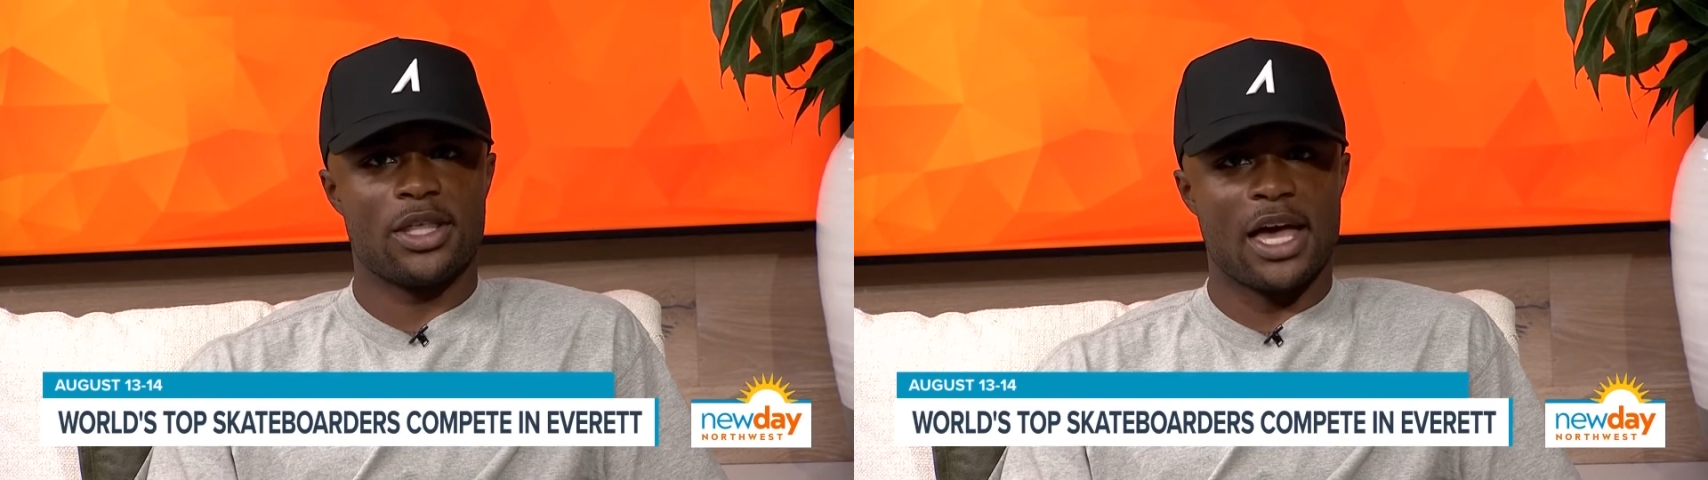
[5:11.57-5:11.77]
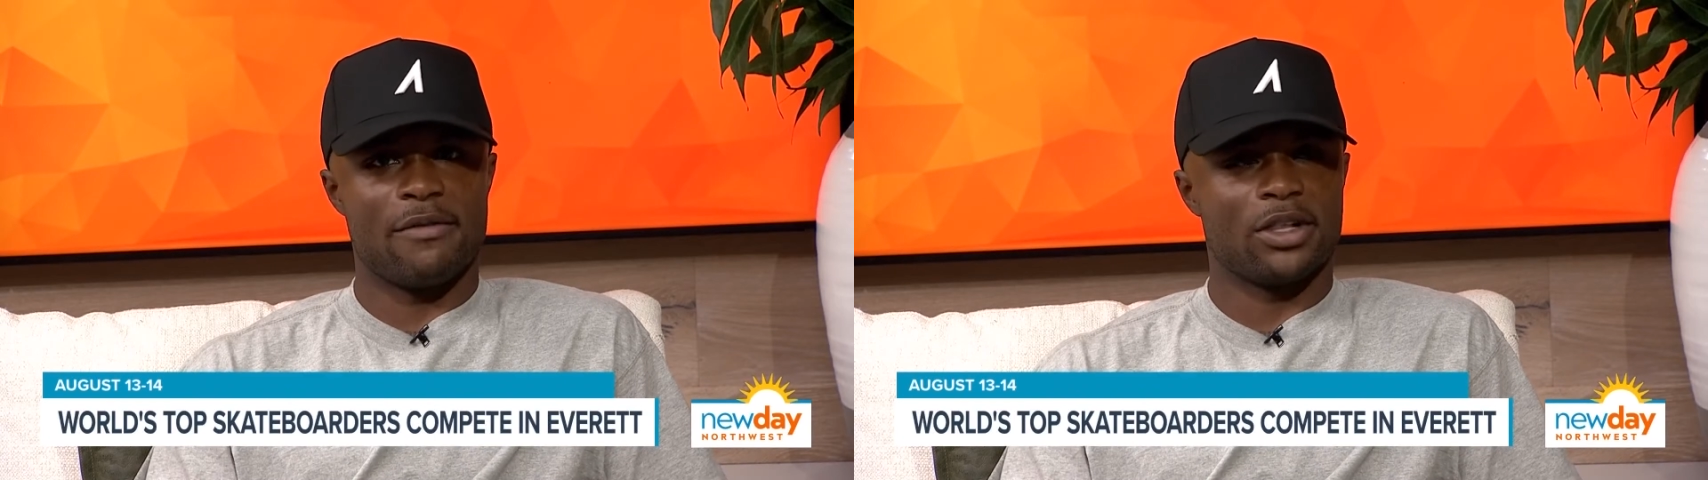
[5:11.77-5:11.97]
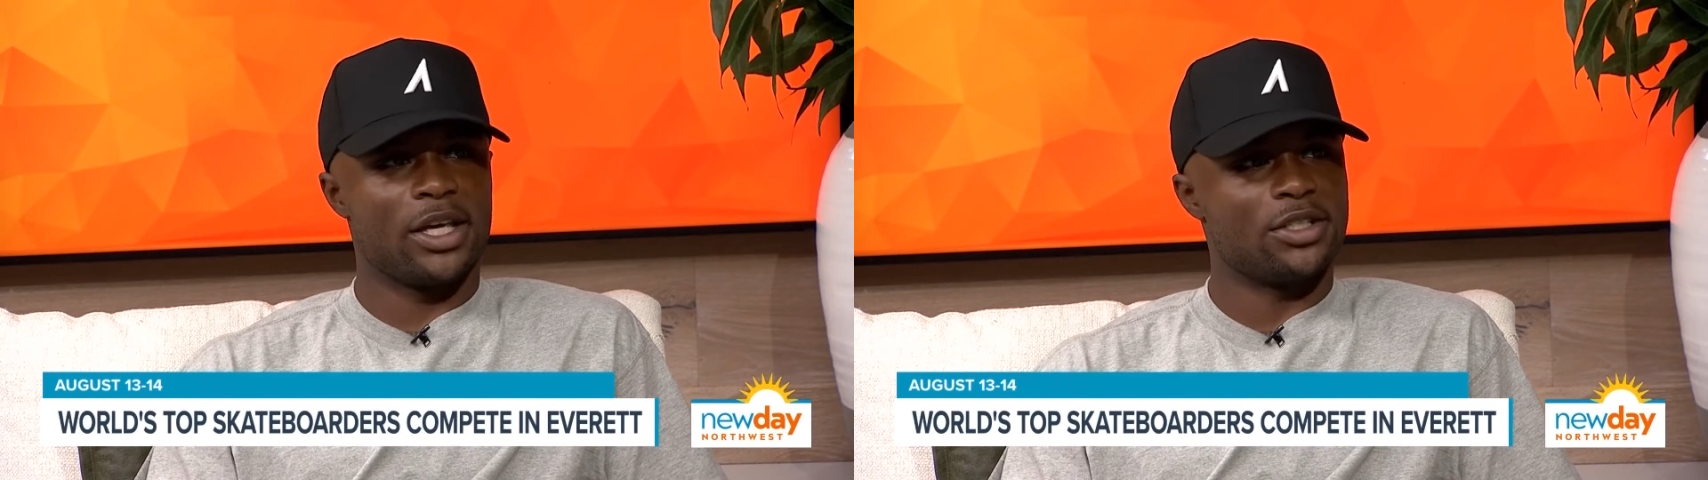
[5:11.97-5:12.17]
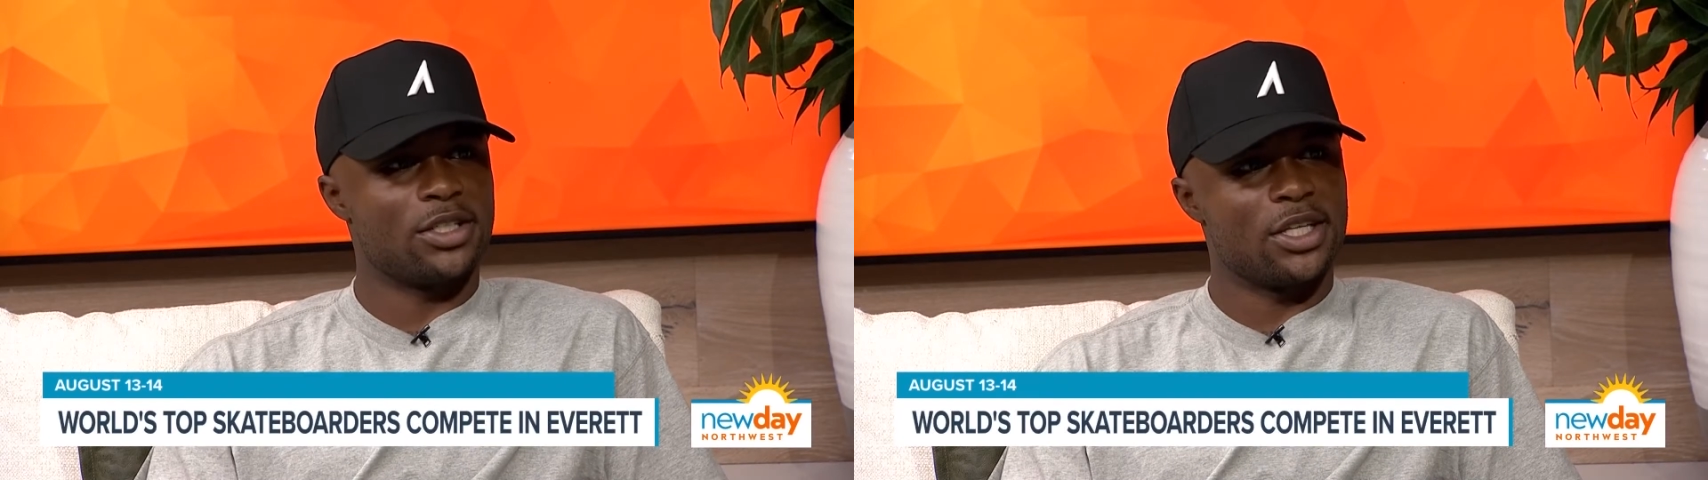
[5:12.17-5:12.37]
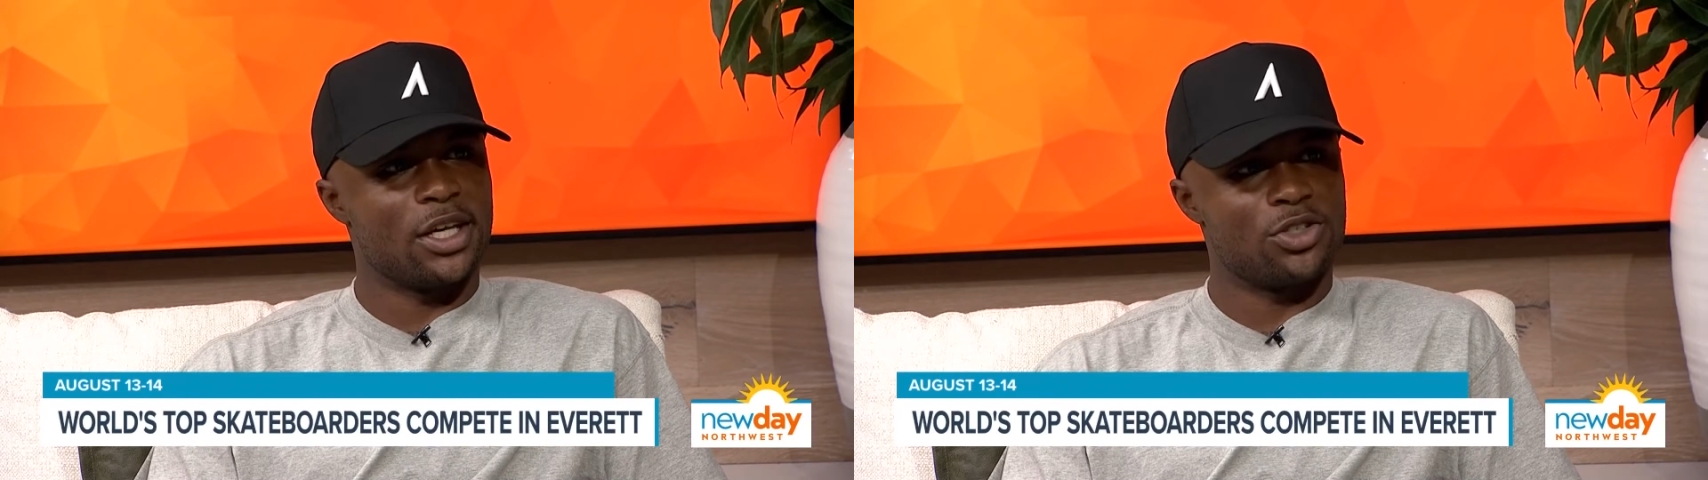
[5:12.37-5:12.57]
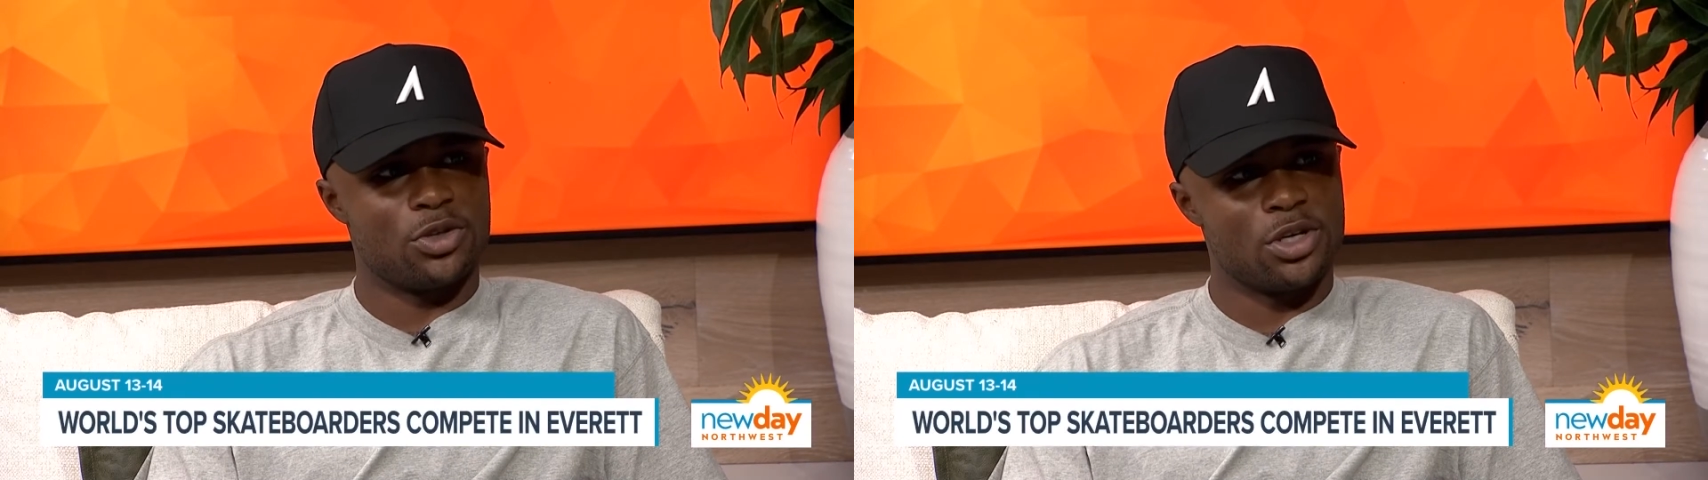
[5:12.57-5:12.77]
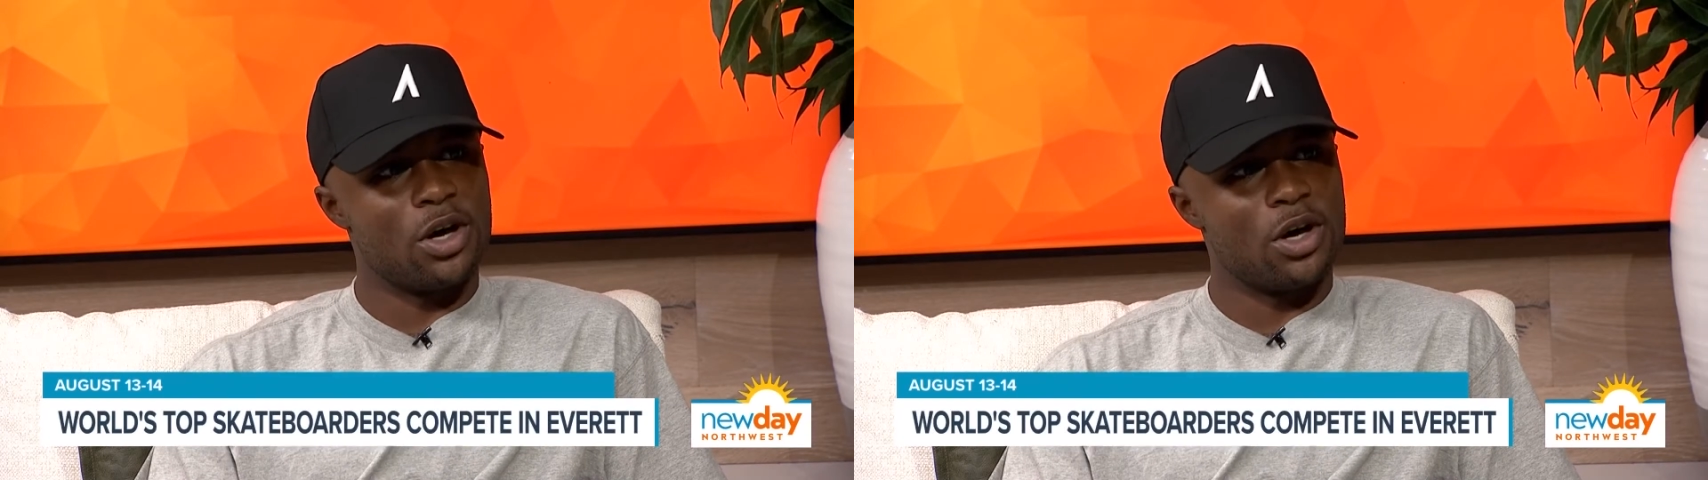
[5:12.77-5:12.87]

They have a link to tickets. You can